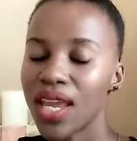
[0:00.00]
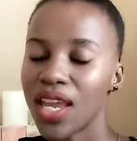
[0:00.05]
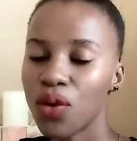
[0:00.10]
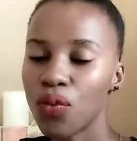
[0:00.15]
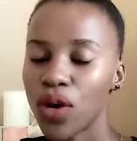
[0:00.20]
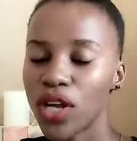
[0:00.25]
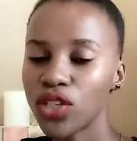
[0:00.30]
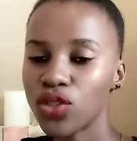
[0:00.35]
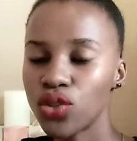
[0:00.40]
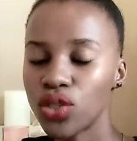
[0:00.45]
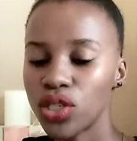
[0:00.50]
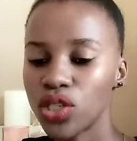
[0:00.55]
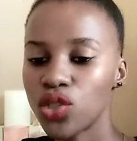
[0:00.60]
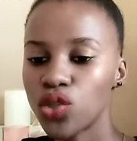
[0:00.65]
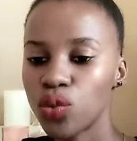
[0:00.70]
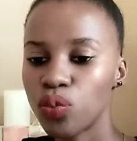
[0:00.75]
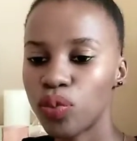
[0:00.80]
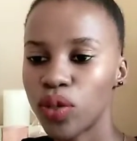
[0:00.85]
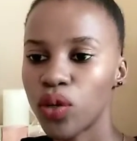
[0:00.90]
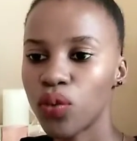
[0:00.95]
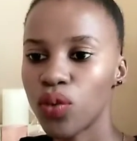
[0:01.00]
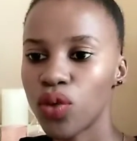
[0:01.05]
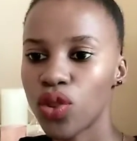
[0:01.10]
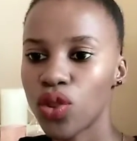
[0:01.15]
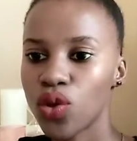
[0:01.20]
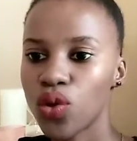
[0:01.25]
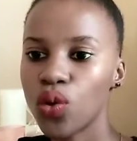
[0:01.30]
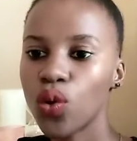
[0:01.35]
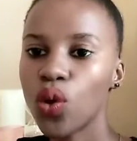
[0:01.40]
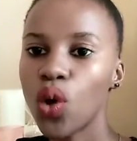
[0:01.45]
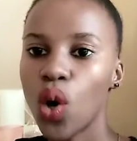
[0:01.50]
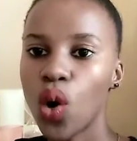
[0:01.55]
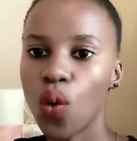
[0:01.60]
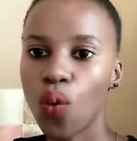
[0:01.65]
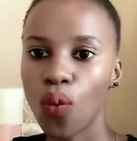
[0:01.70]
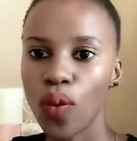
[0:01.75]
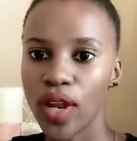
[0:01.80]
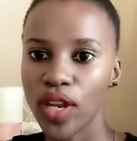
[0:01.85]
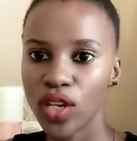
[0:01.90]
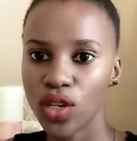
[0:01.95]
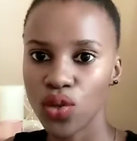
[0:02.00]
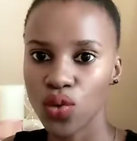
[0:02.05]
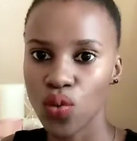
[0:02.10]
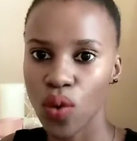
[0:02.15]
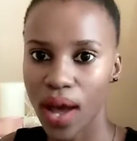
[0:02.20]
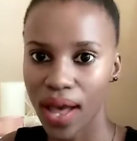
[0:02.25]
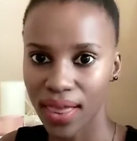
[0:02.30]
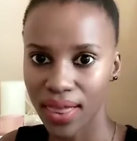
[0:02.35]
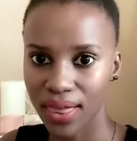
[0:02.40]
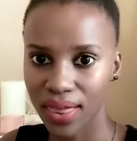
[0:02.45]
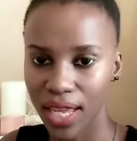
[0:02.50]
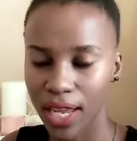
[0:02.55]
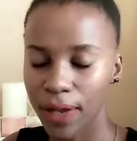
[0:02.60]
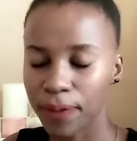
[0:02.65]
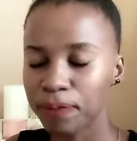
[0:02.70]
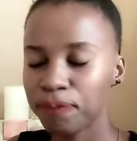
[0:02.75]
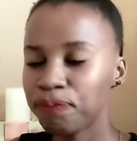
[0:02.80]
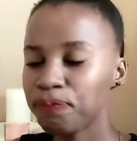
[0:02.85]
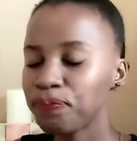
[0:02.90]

and what you need to bring with you when you are there.